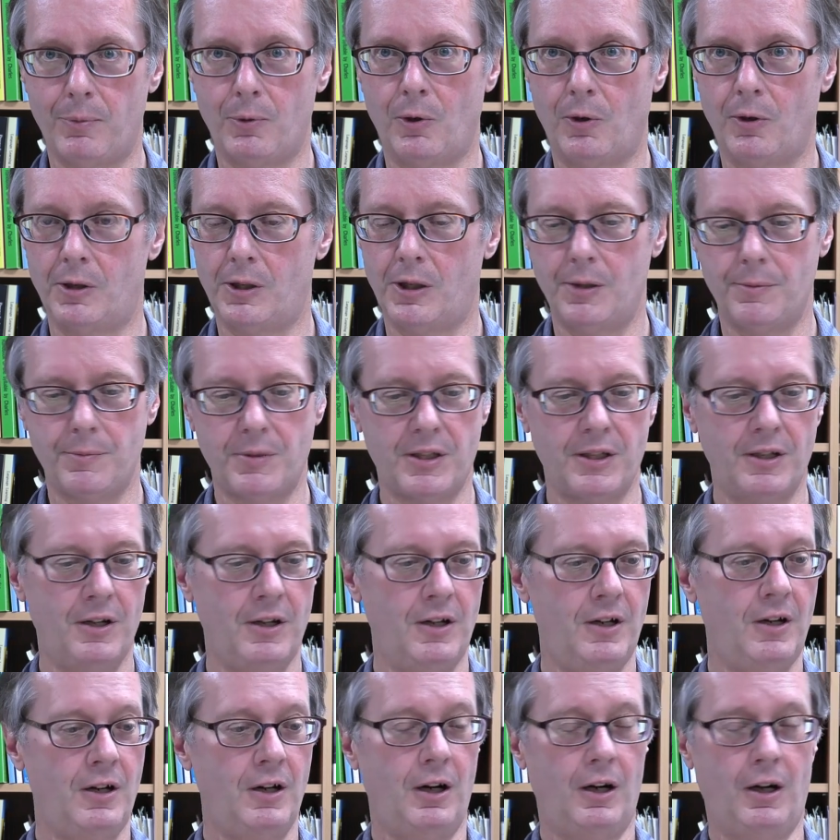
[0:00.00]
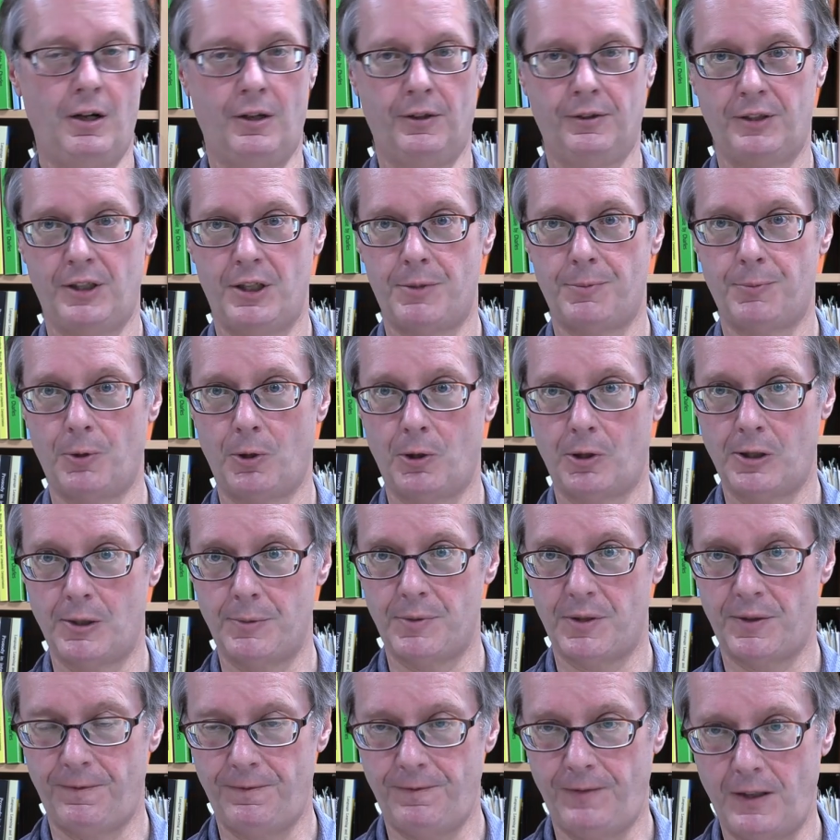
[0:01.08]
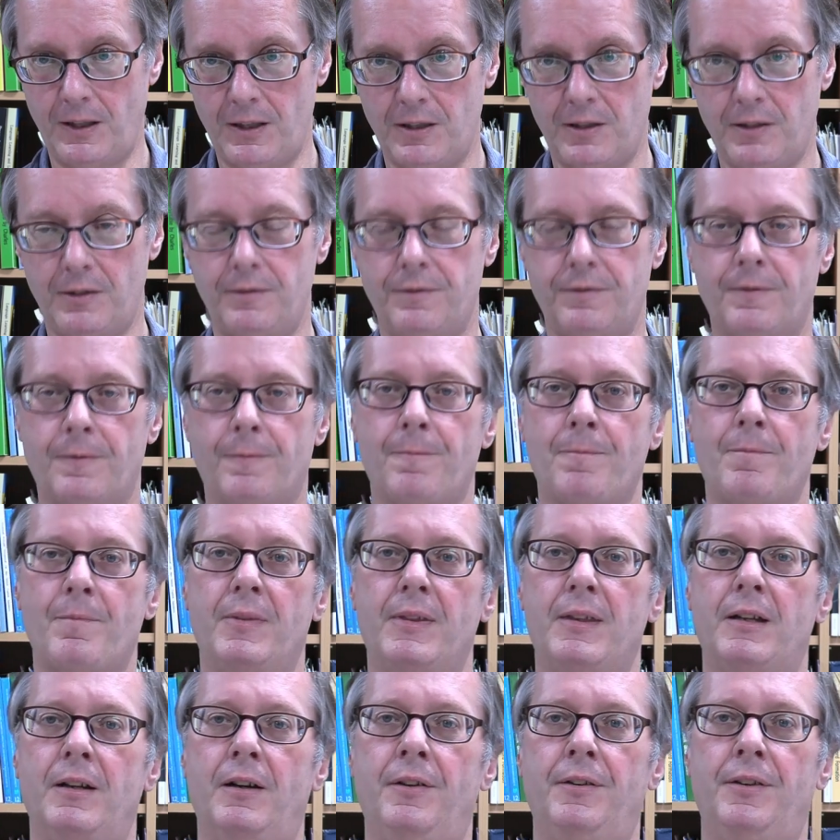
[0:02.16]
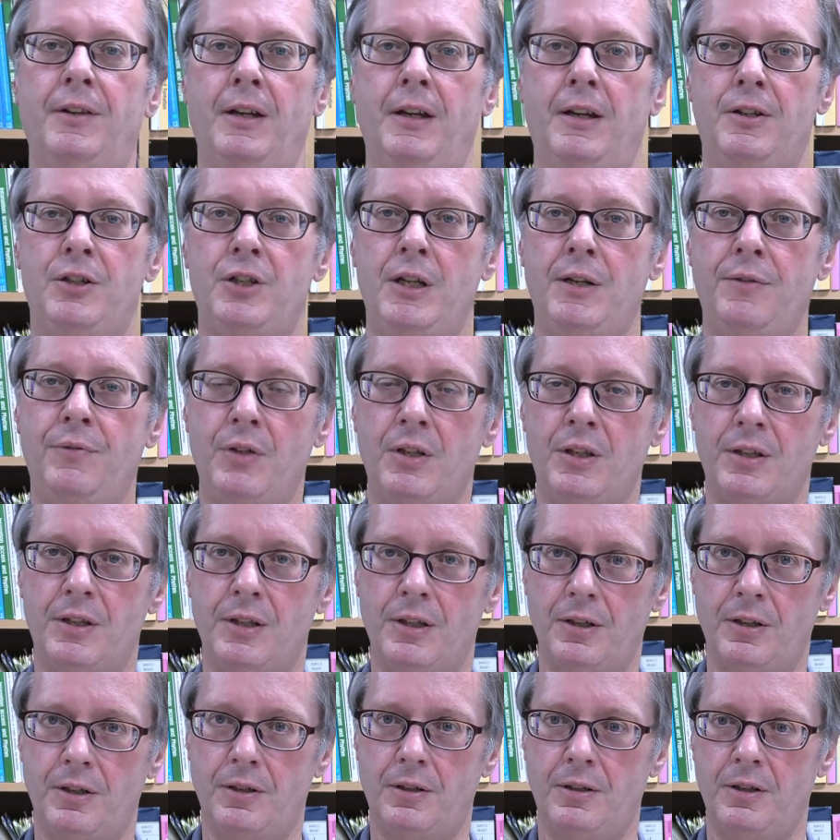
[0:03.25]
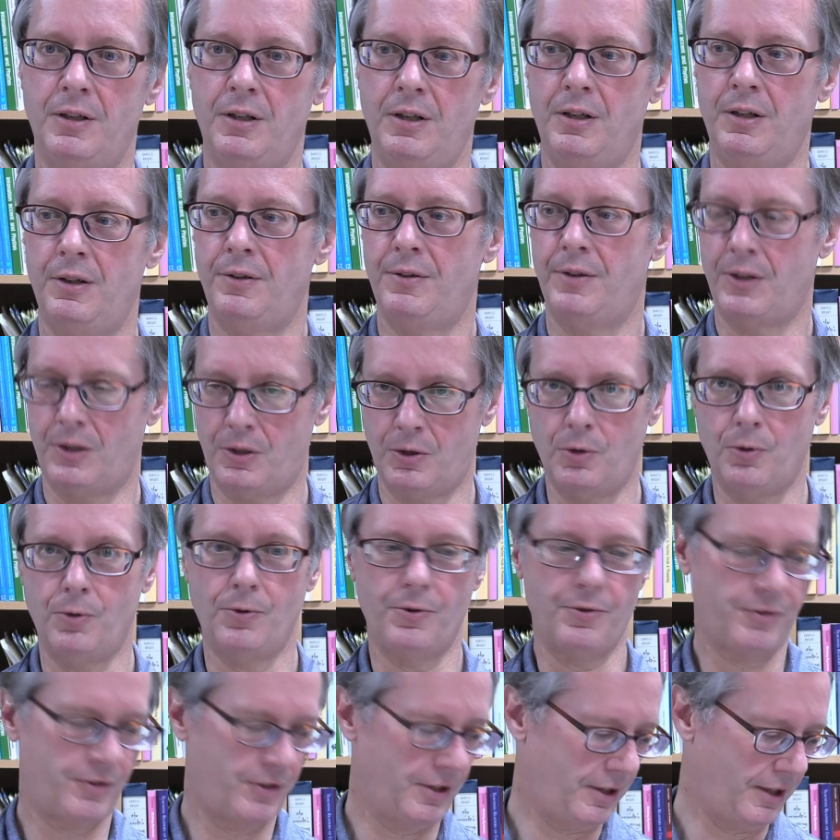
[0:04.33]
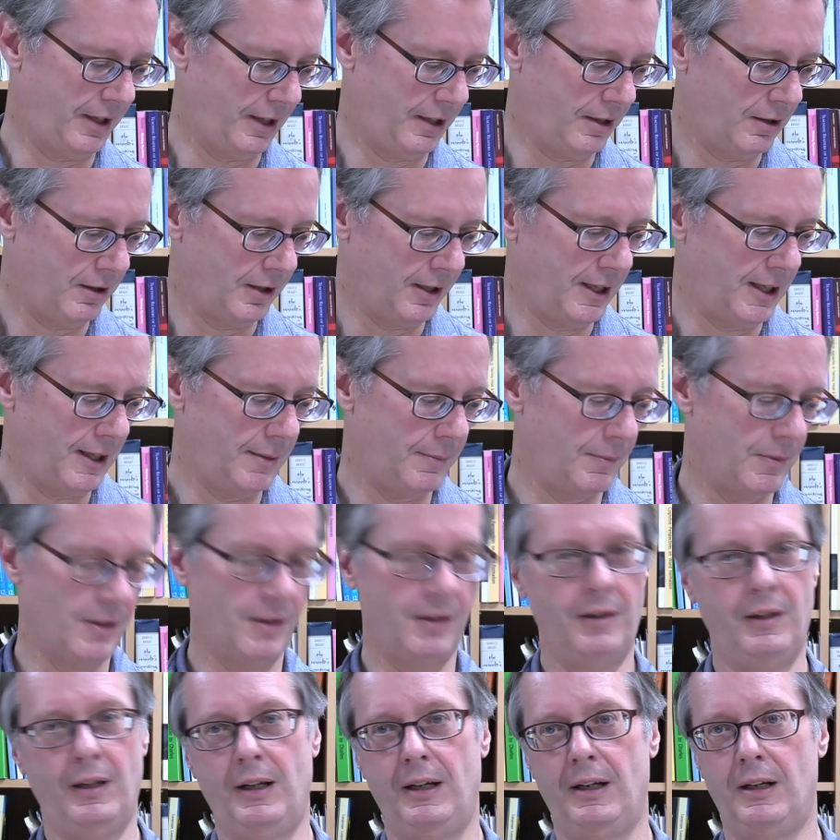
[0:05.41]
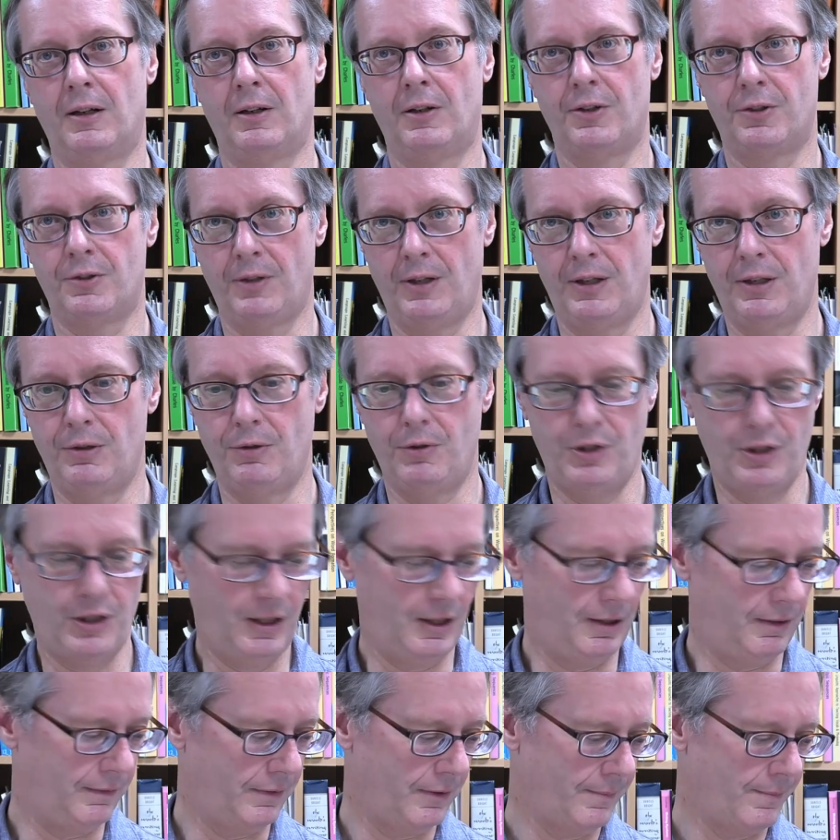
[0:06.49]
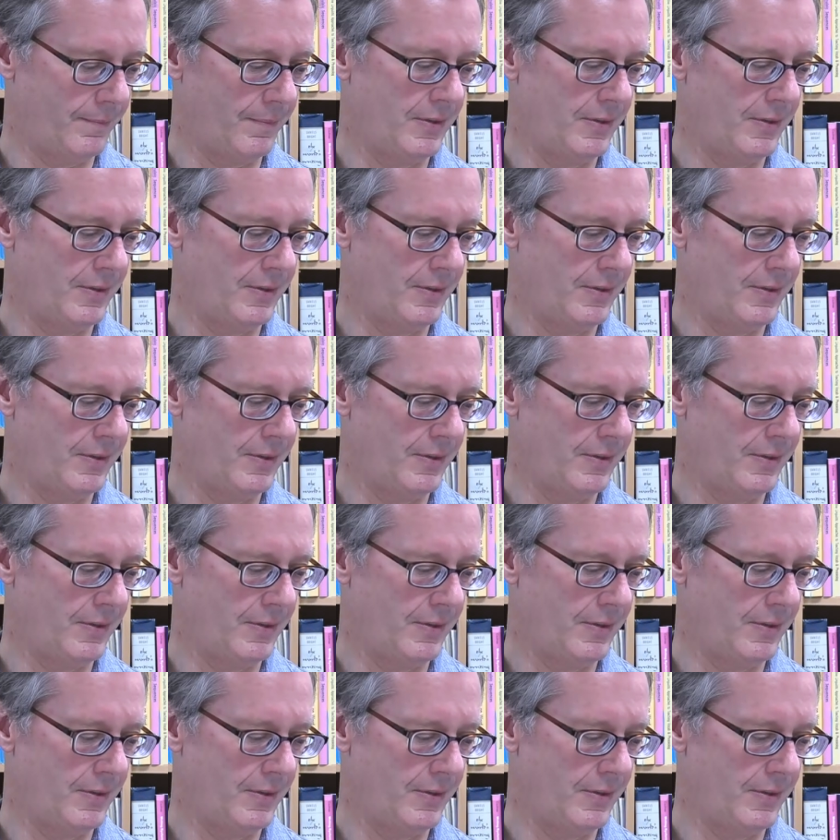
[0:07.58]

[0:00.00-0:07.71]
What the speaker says: programs. Are these programs effective? Are they achieving their goals that they claim they are trying to achieve?